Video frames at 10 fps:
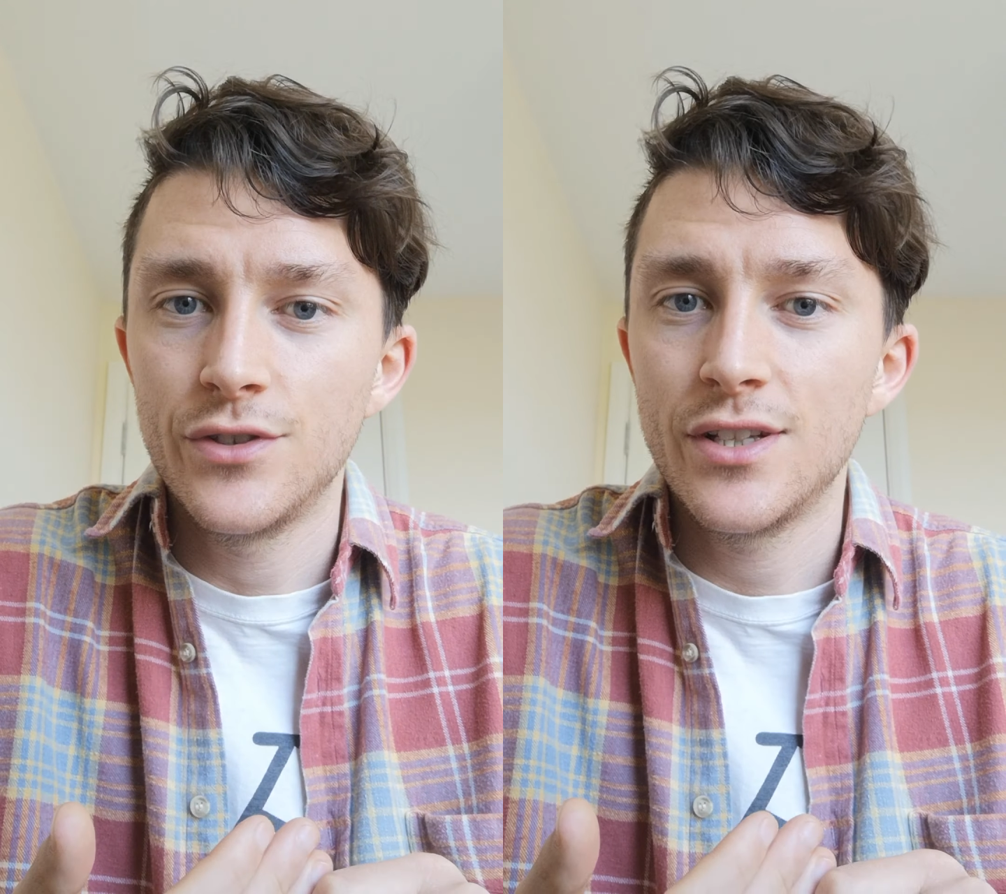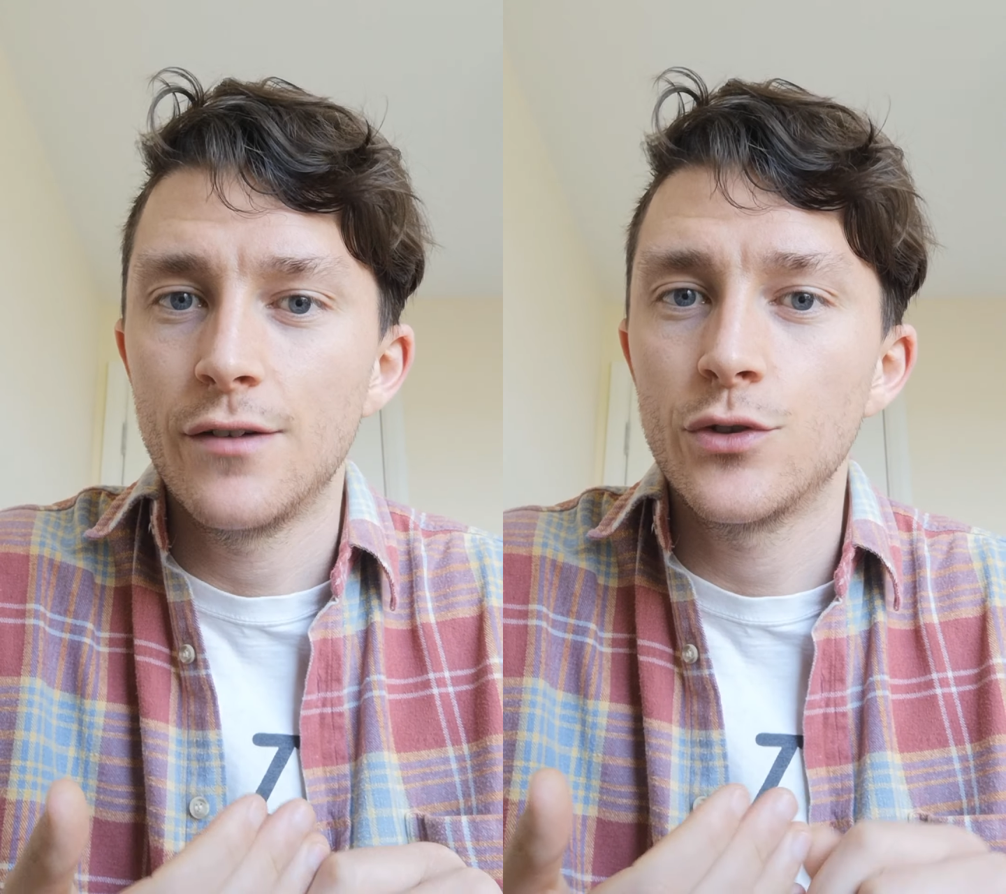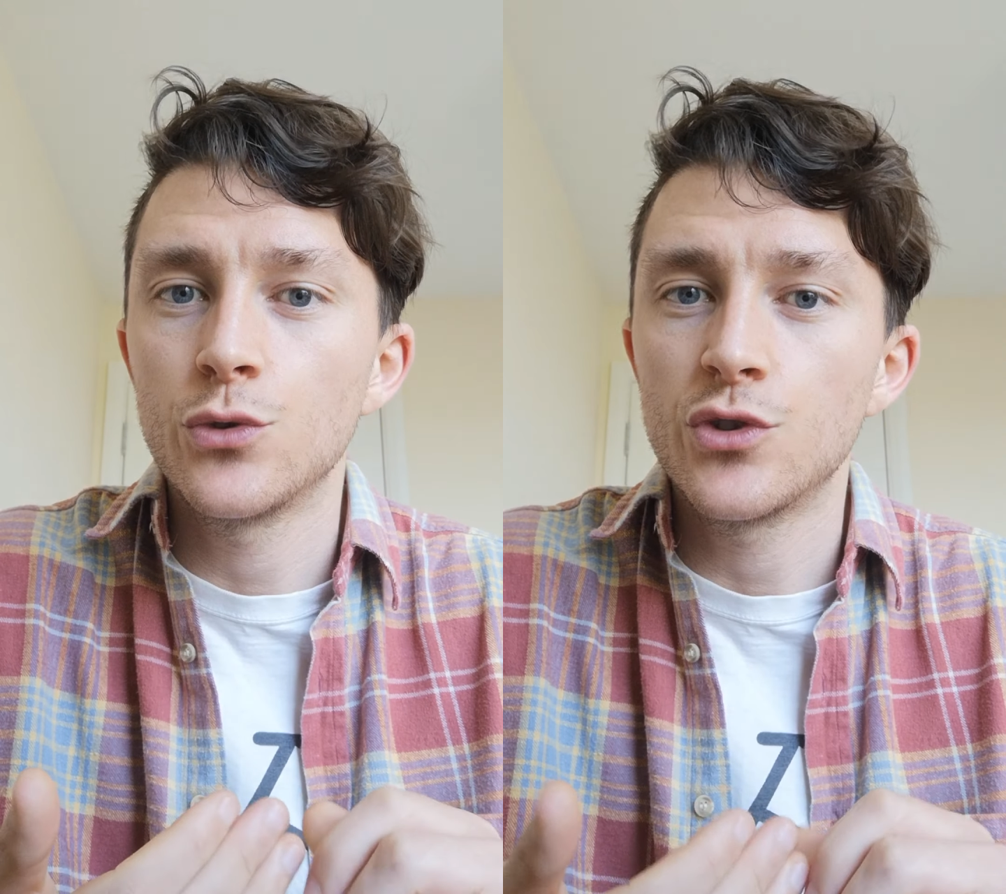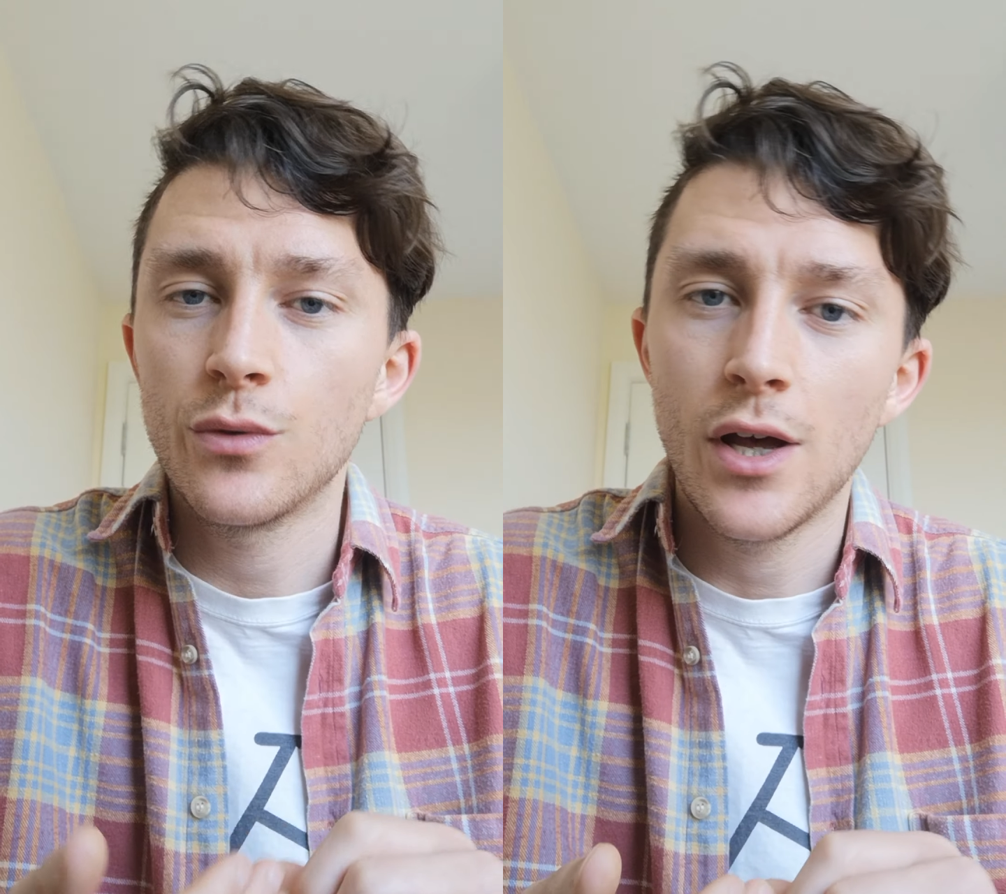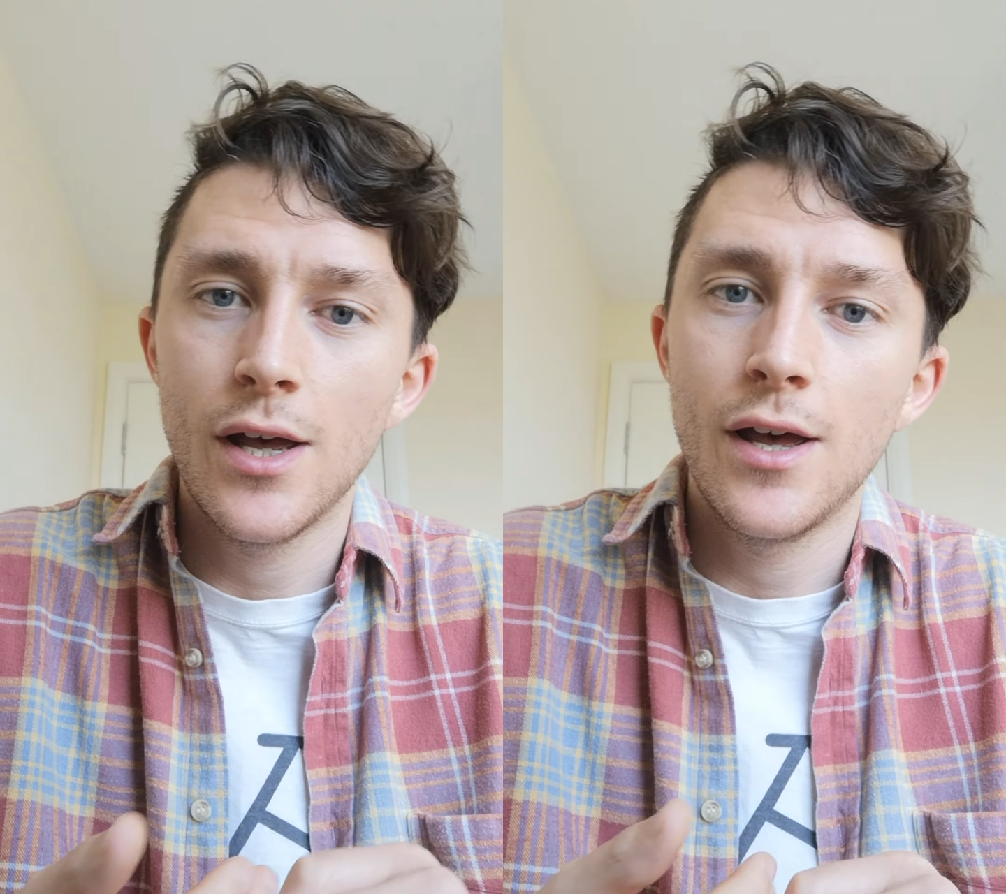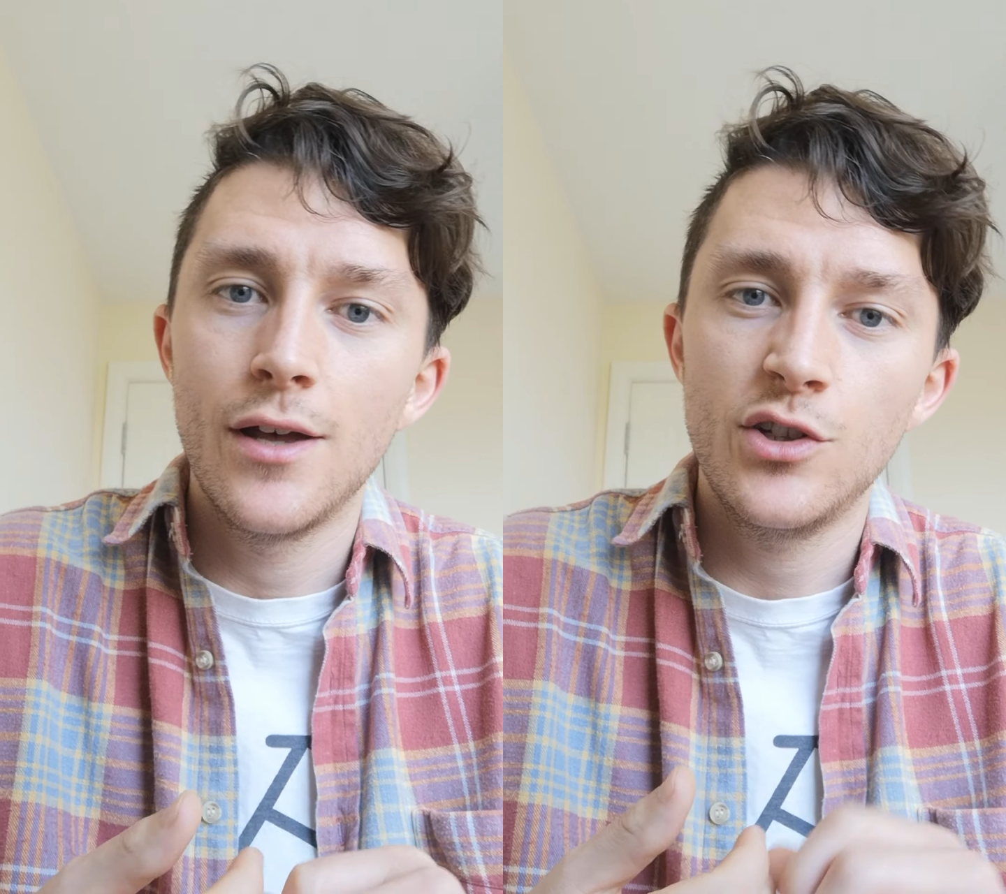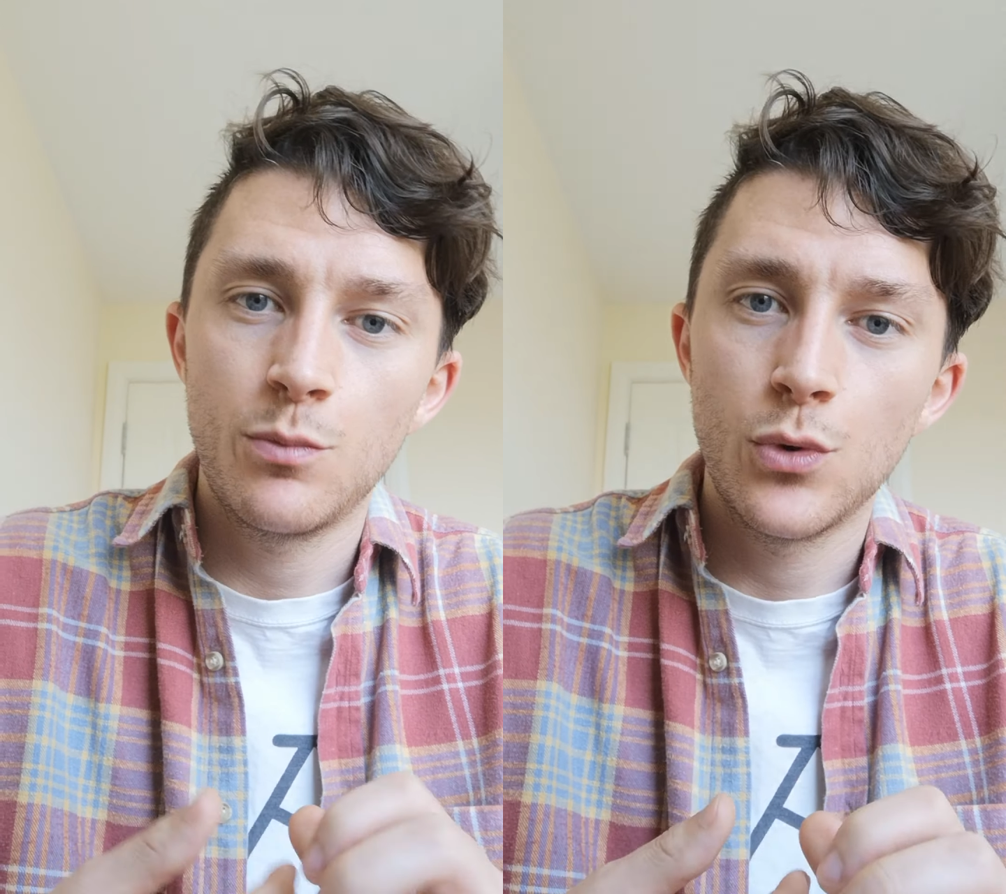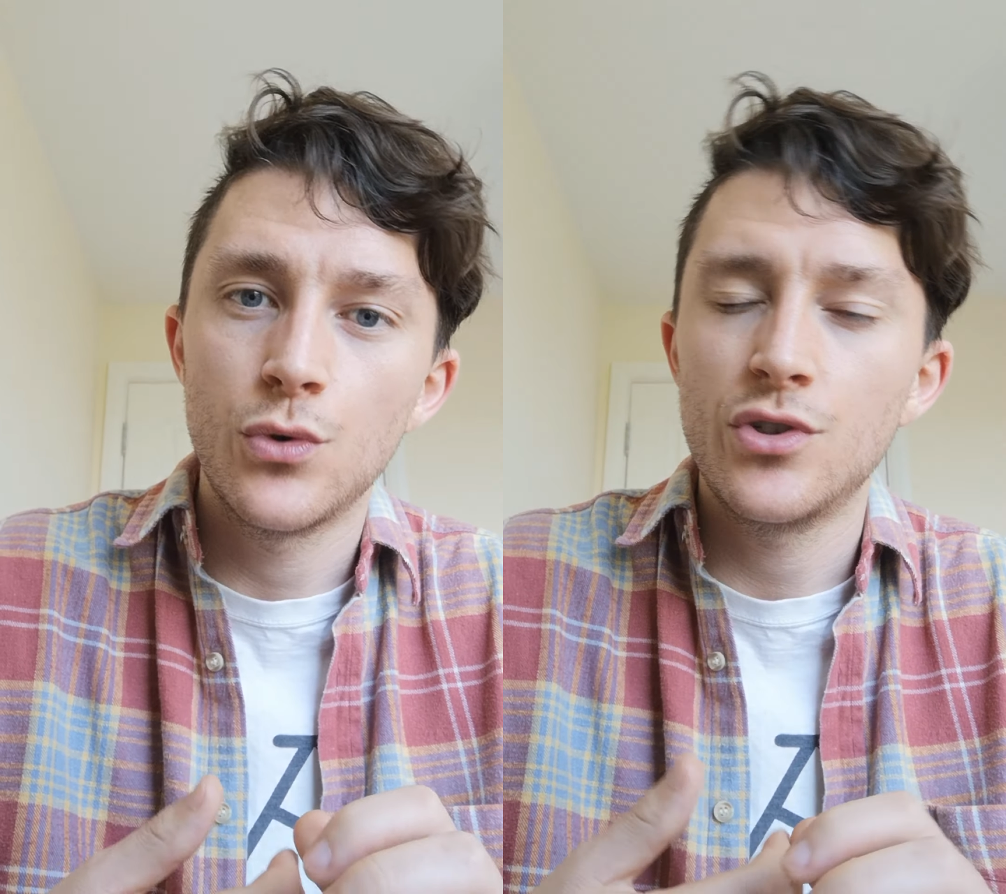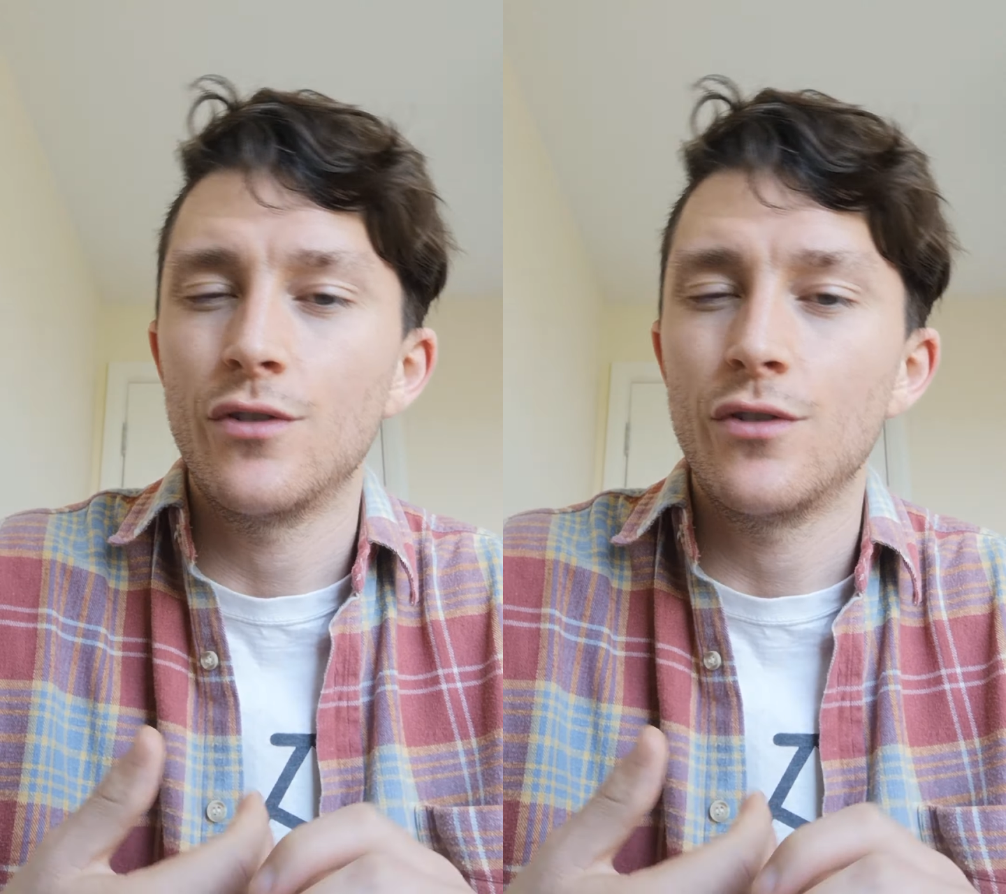Do they have good sports?